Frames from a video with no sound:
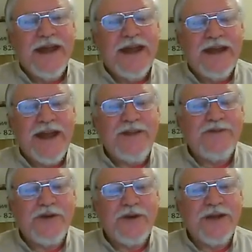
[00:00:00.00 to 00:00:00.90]
and I
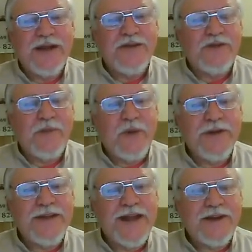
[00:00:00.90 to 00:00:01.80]
enjoy and
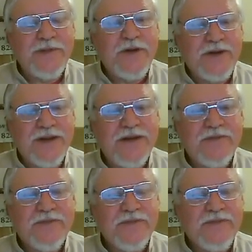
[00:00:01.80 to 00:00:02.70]
support that community.
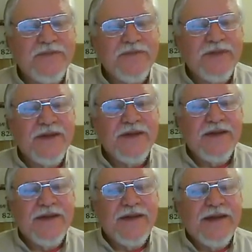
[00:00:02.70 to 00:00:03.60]

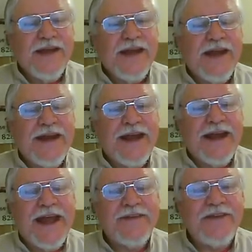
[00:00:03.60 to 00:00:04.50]
And I
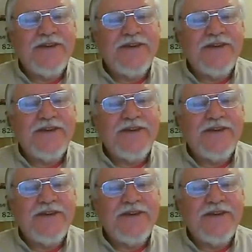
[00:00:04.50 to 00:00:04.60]
had the